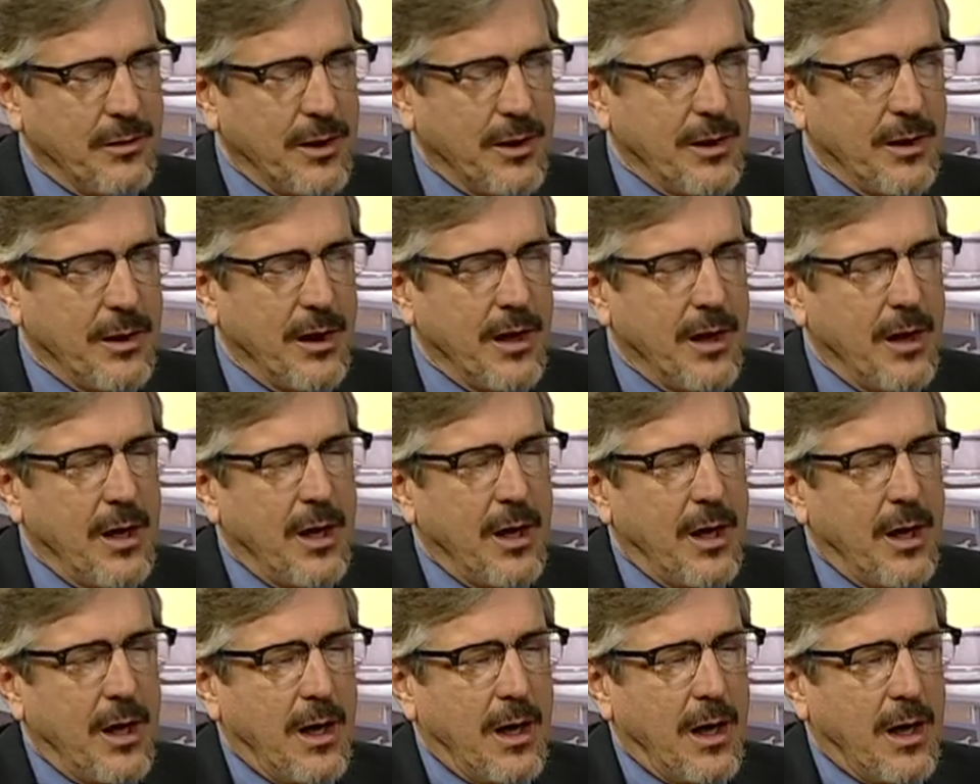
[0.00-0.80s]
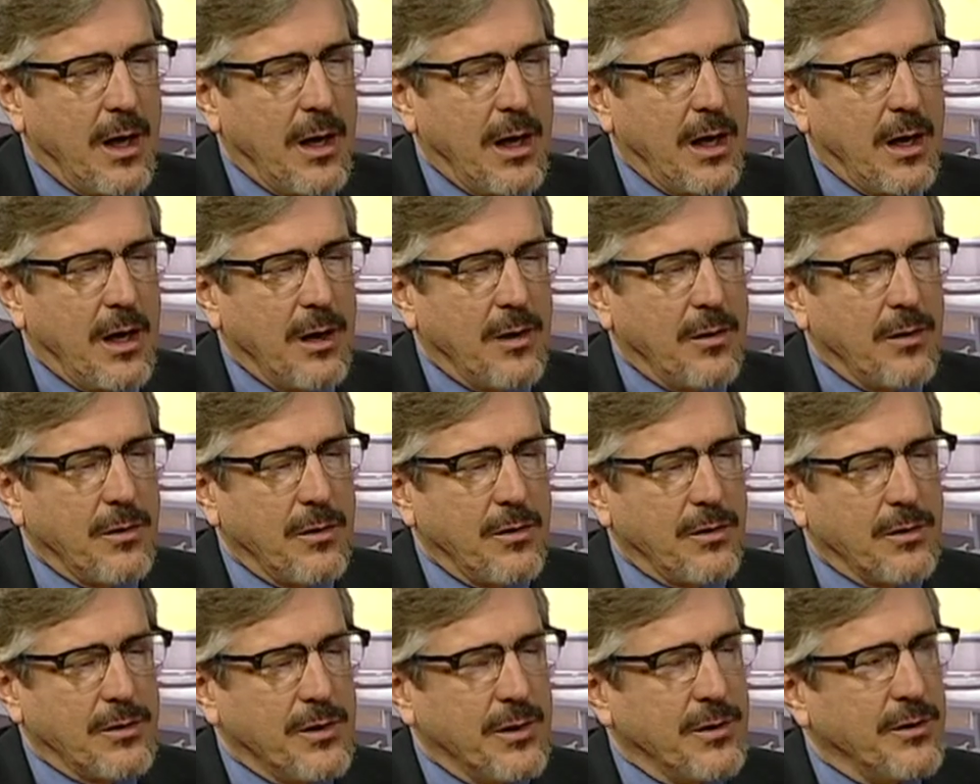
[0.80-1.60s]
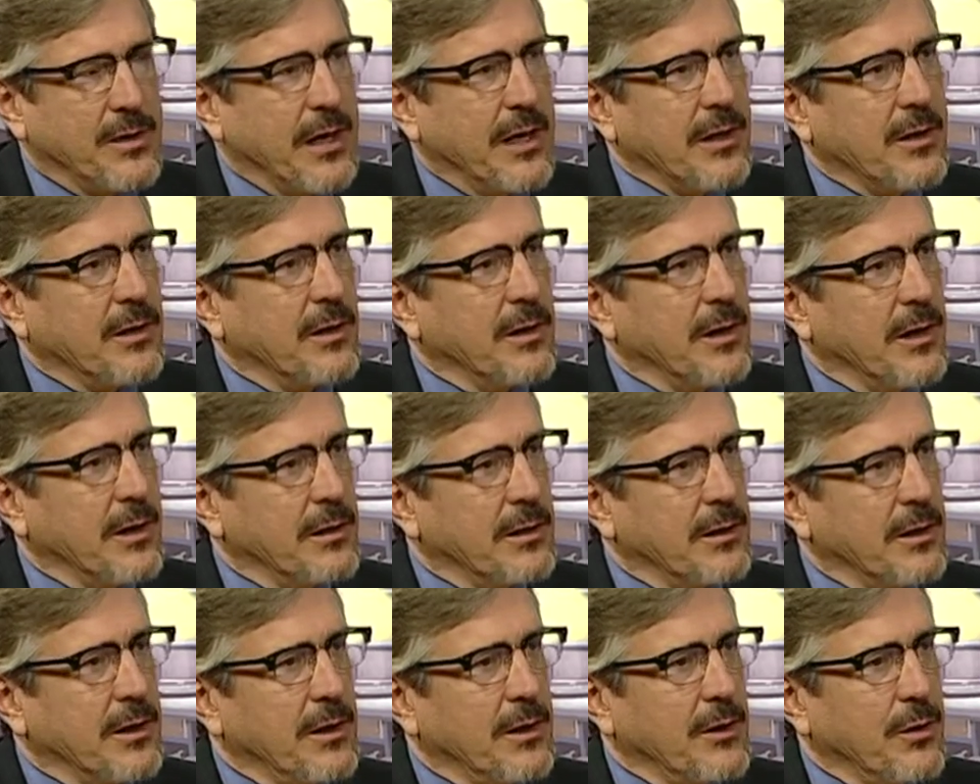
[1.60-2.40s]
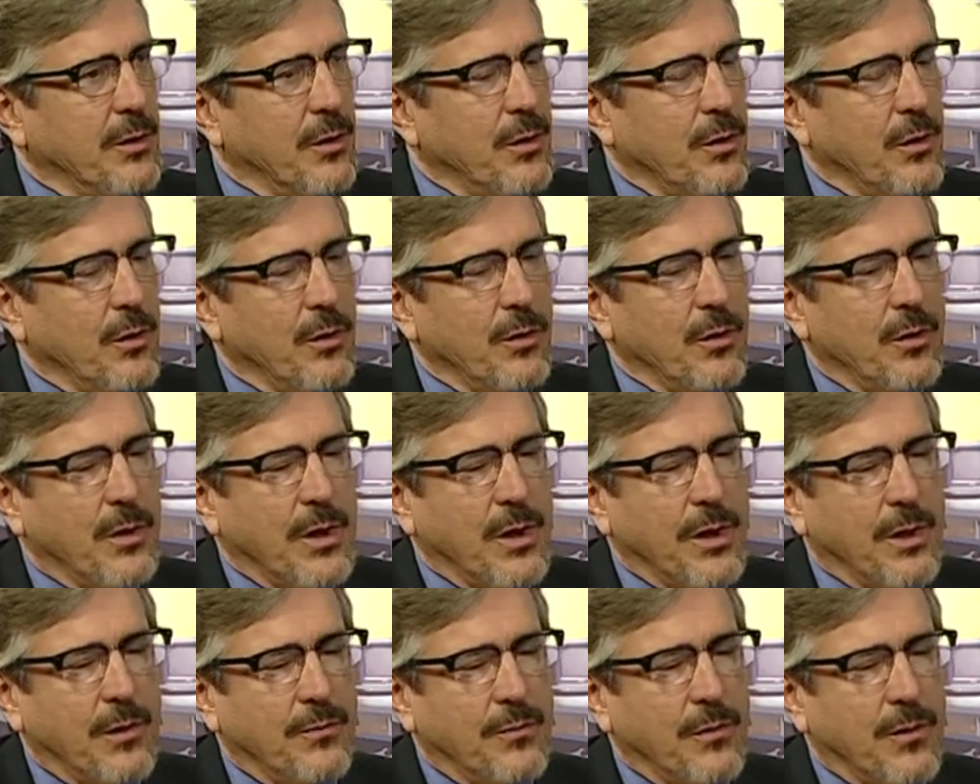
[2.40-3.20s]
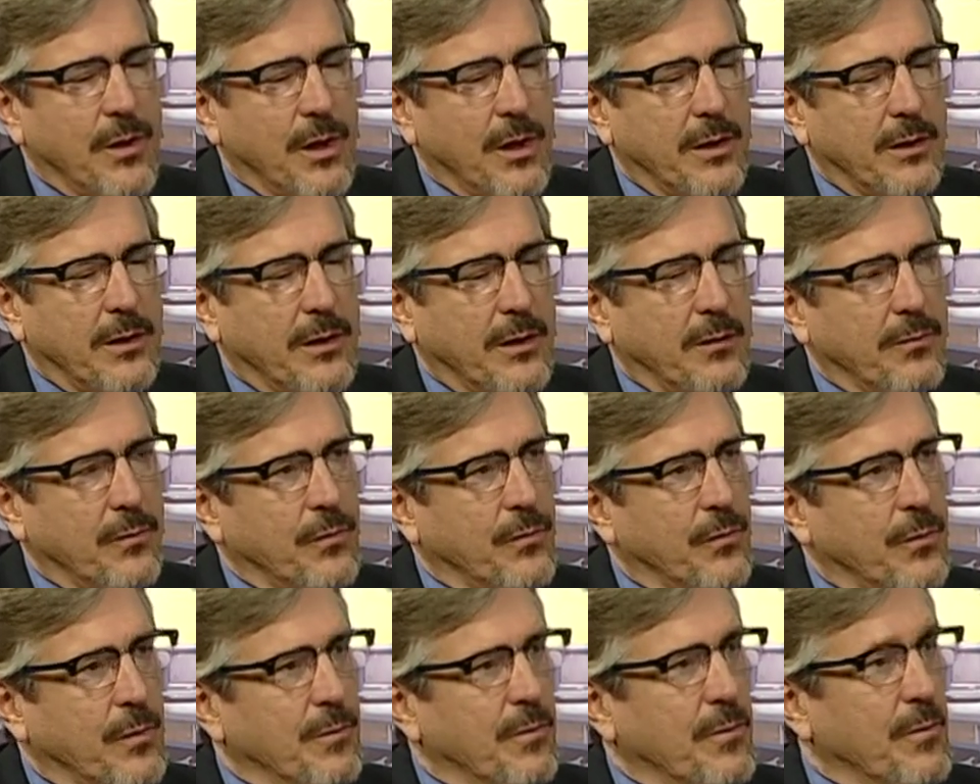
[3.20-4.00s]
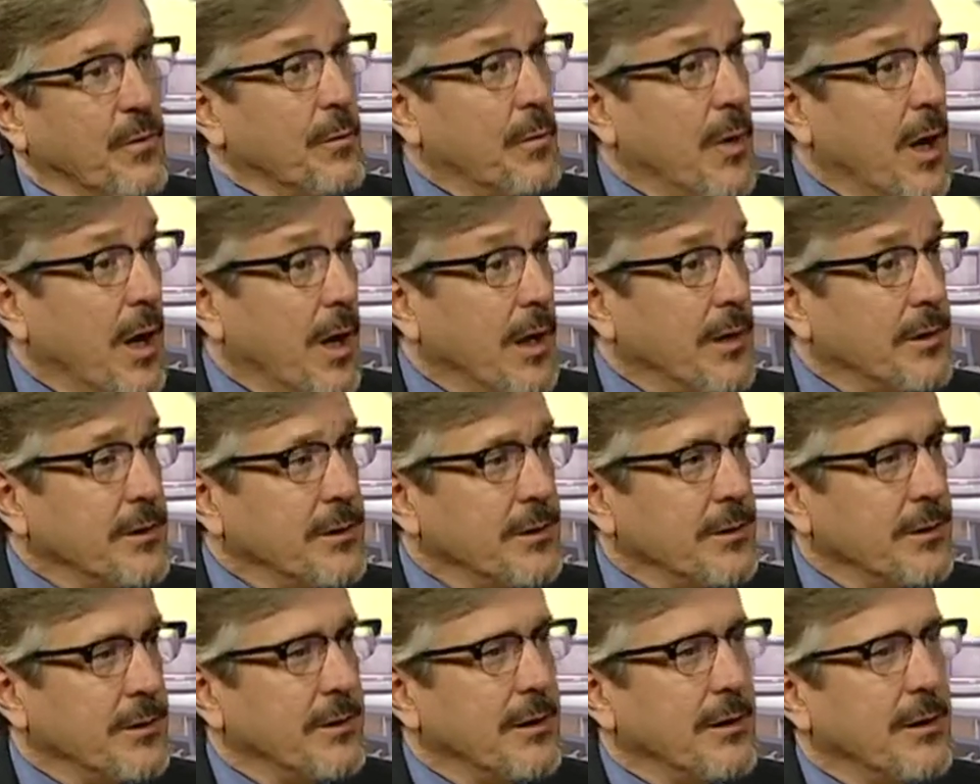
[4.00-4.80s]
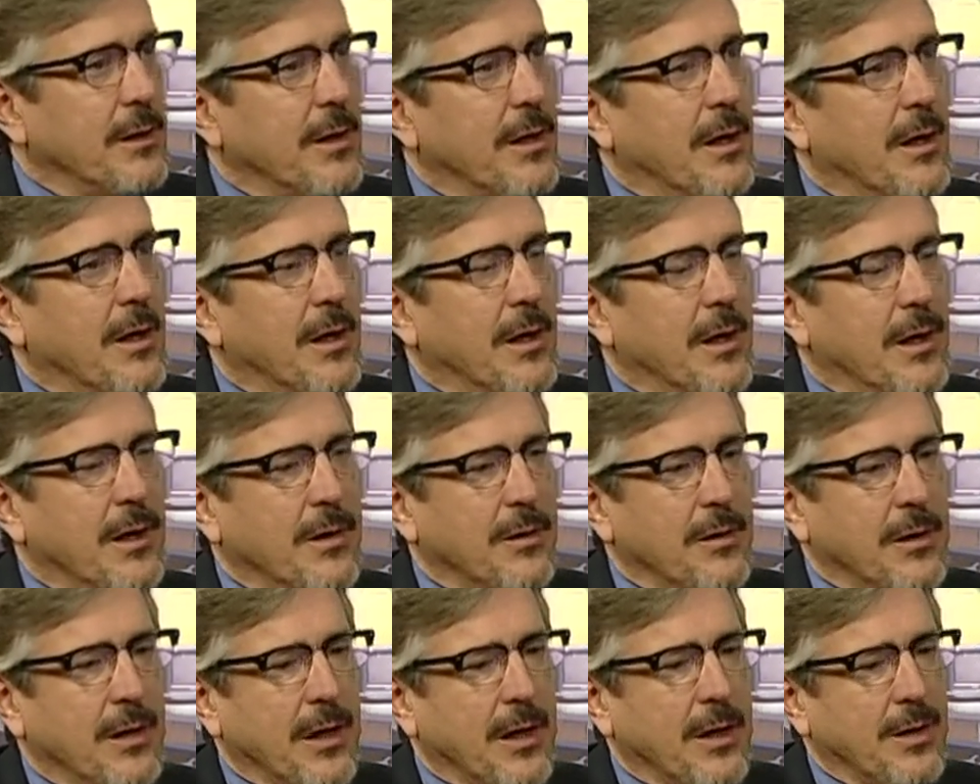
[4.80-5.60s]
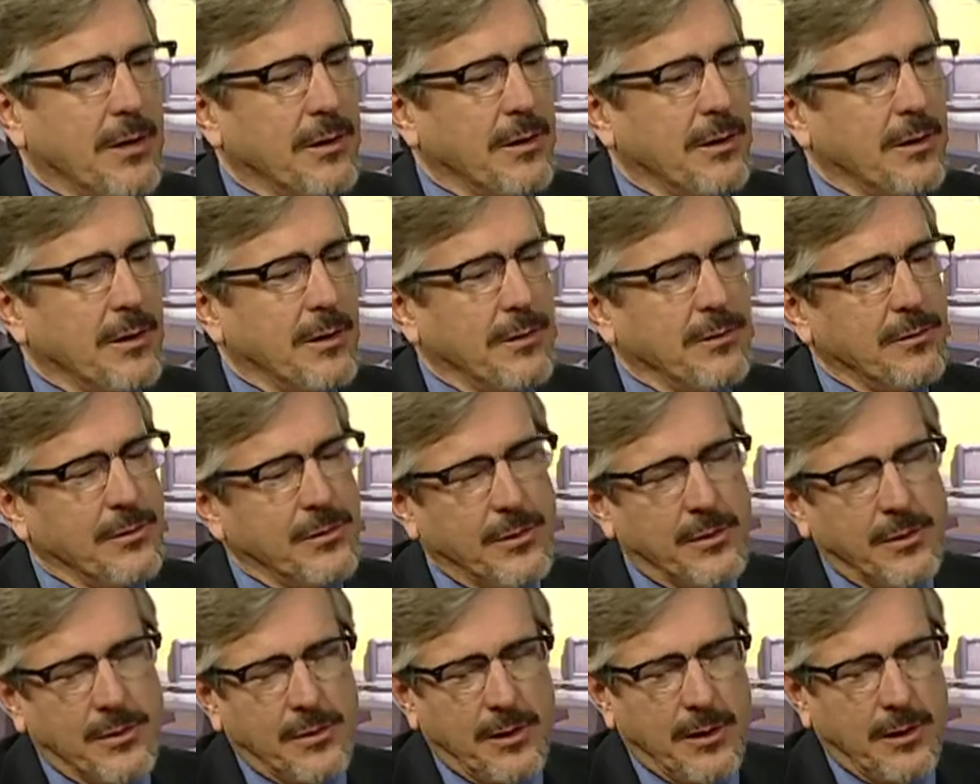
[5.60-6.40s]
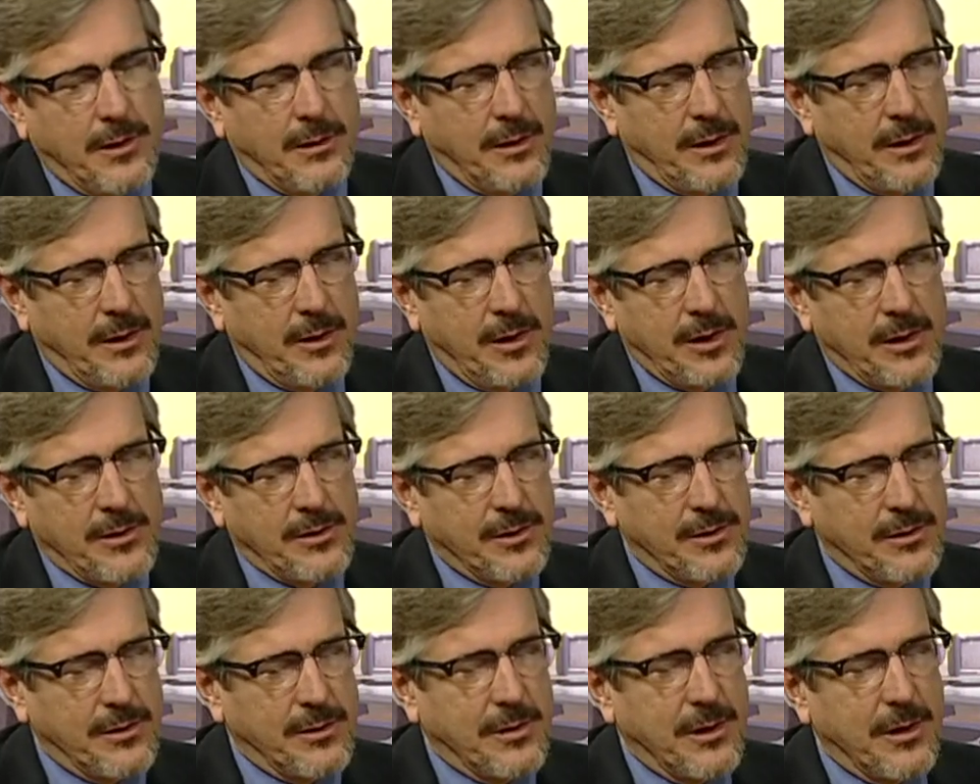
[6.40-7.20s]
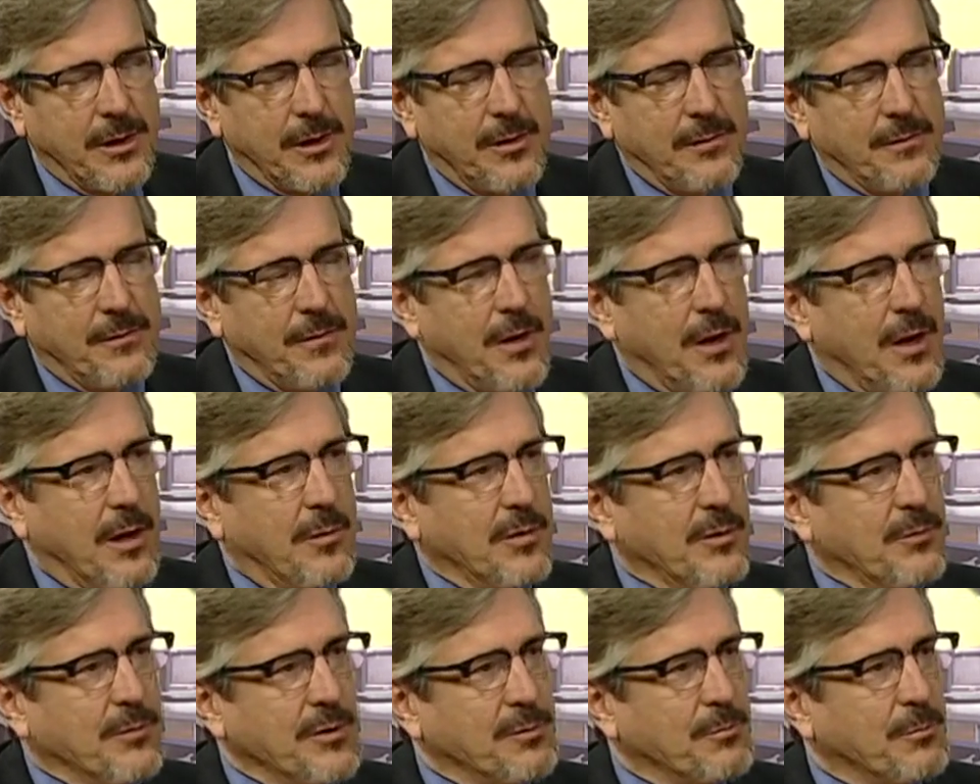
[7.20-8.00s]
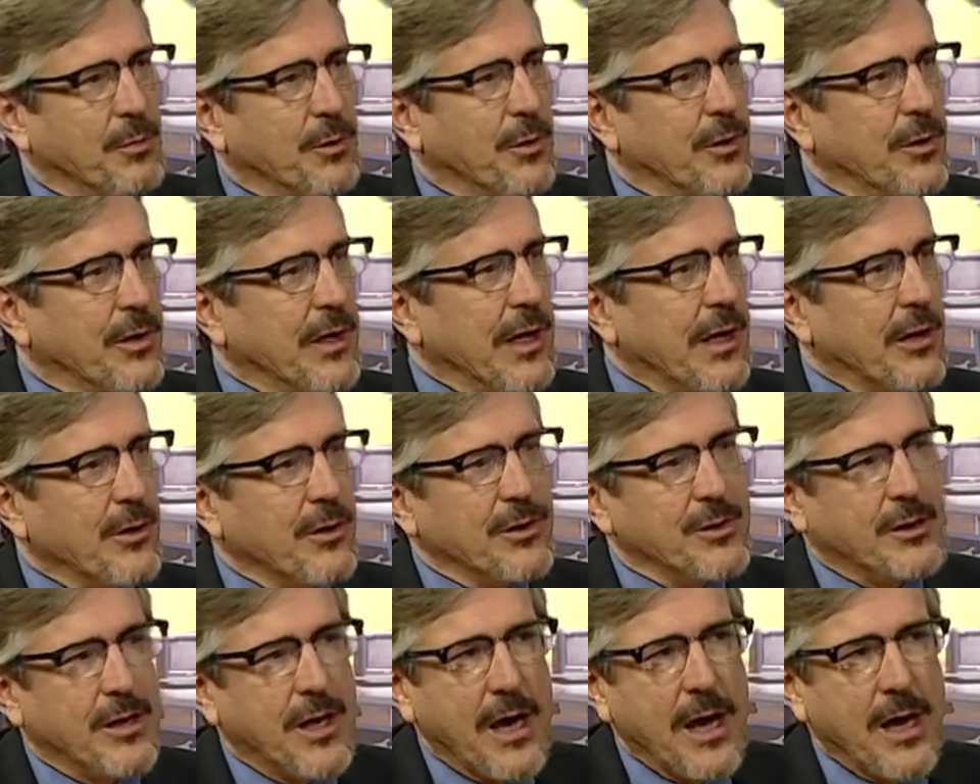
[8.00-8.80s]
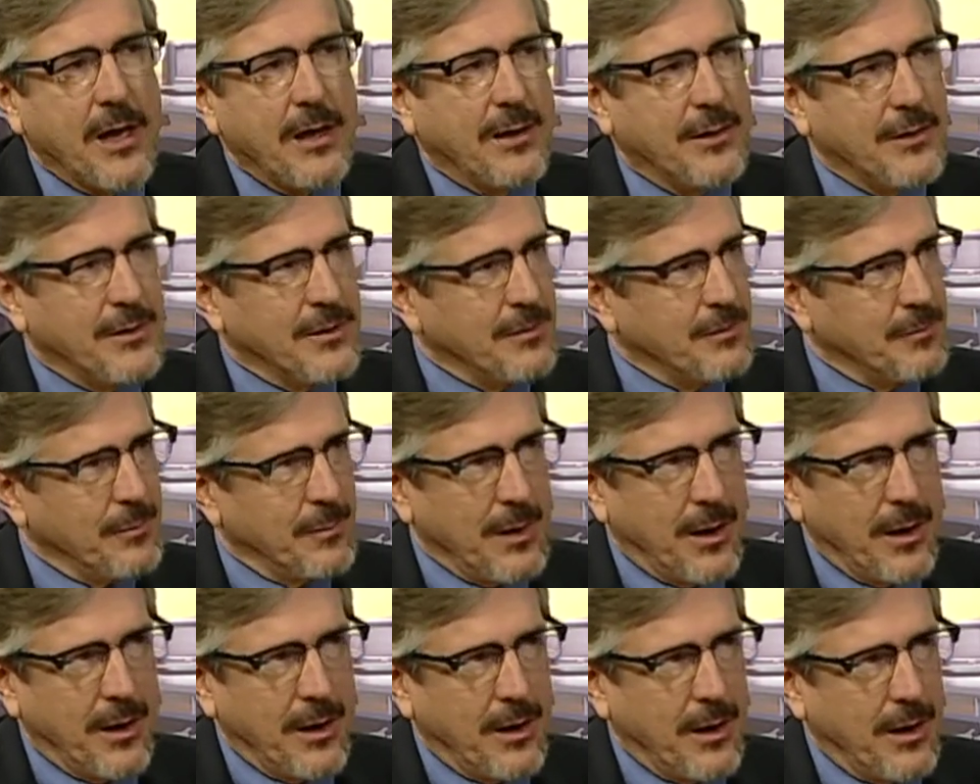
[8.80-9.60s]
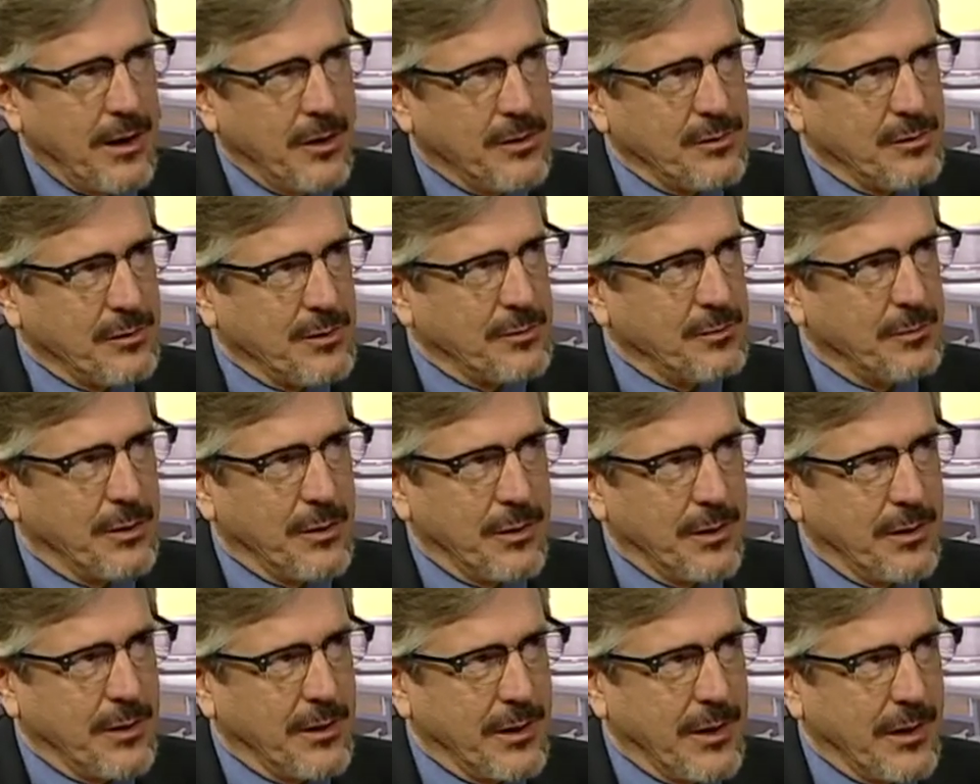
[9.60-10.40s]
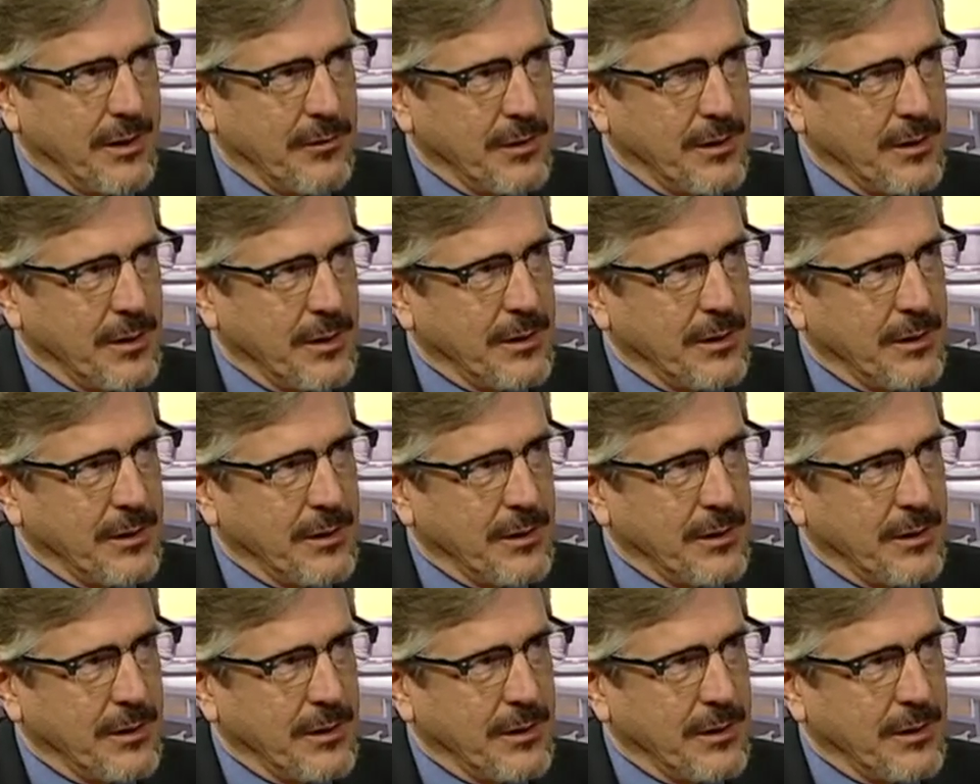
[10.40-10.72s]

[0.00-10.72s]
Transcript: And uh, there's Nathaniel Hinckley, who he fought for Vermont, uh, and he's his, he, he lost his farm. It was burned out. His cattle, his house was burned. And, and the everything.